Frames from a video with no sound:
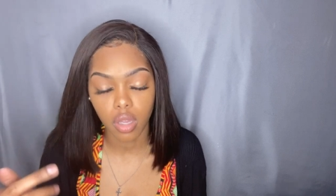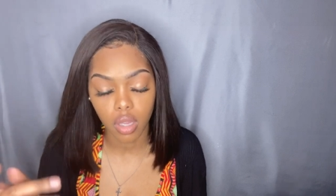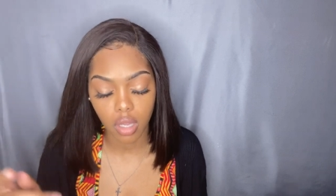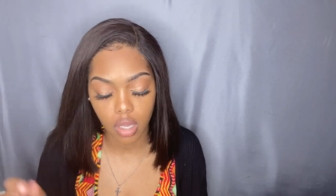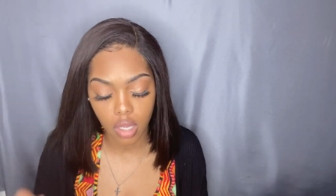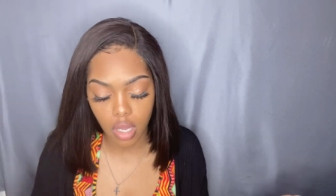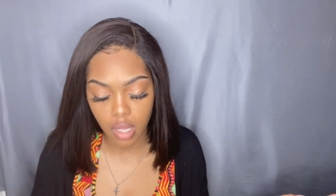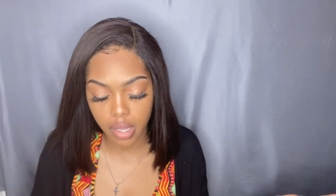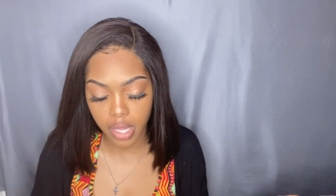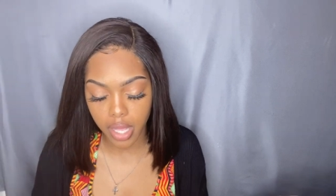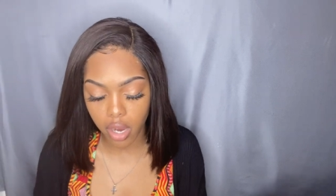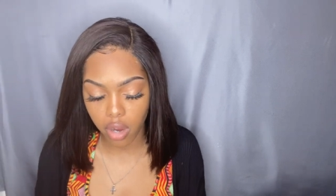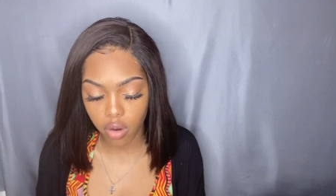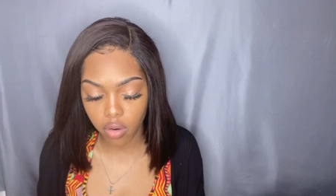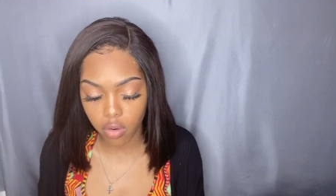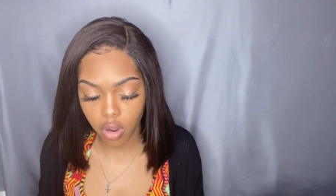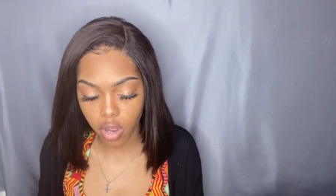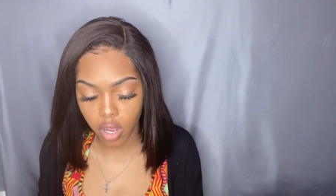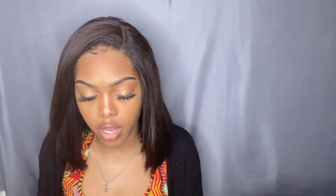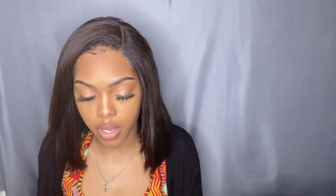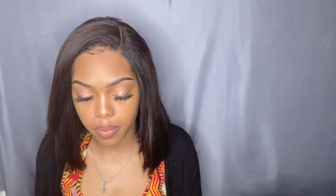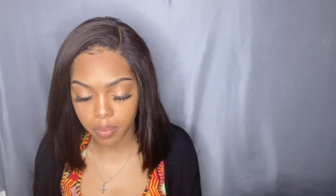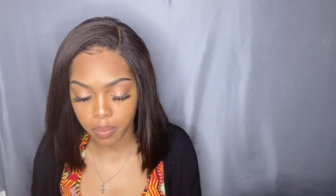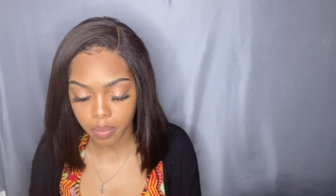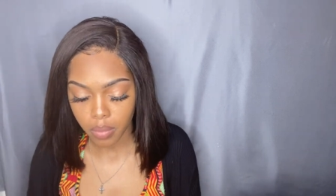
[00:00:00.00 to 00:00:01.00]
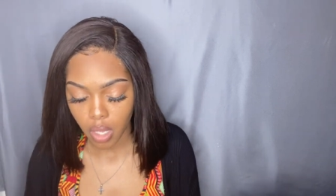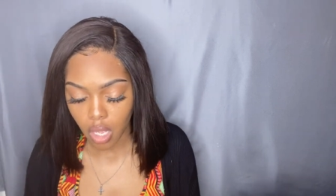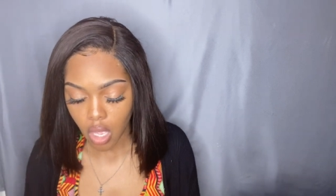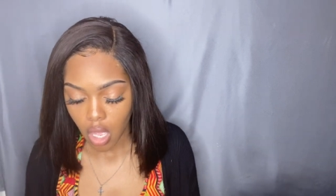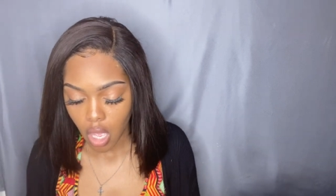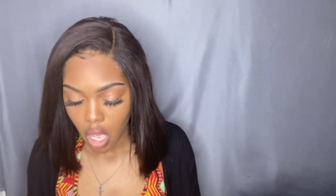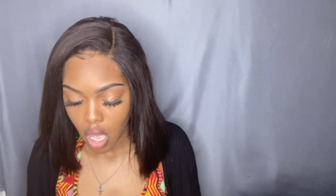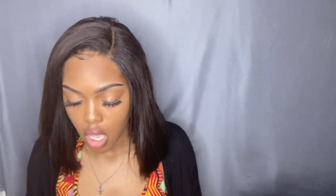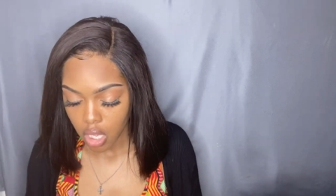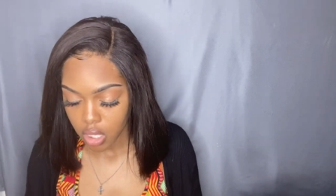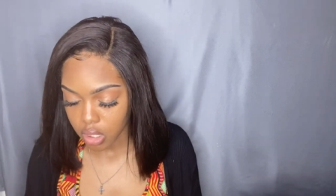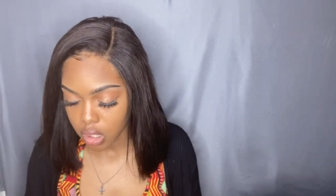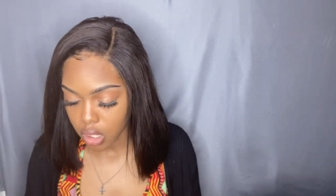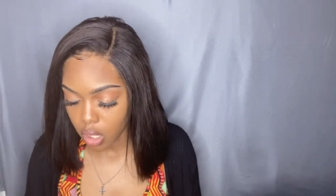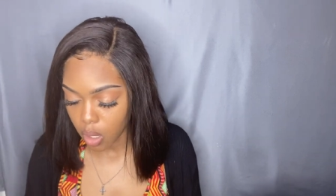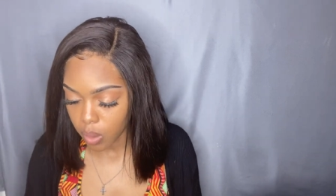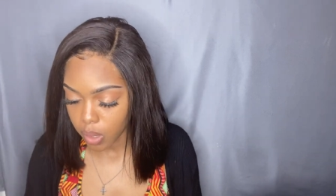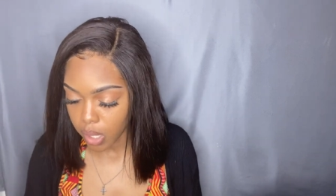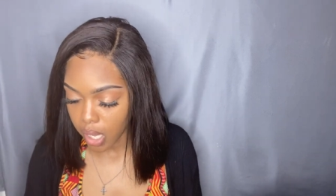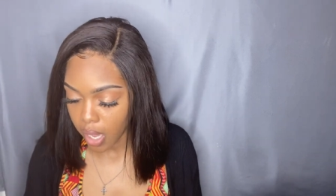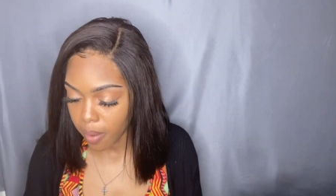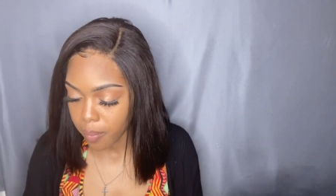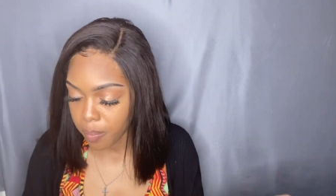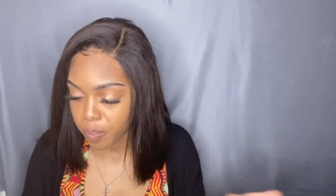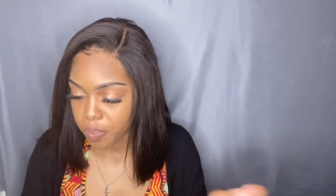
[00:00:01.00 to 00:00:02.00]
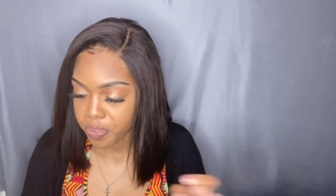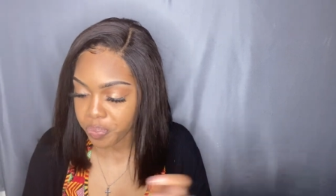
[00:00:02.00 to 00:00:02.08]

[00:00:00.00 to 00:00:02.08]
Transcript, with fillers: uh, later on so yeah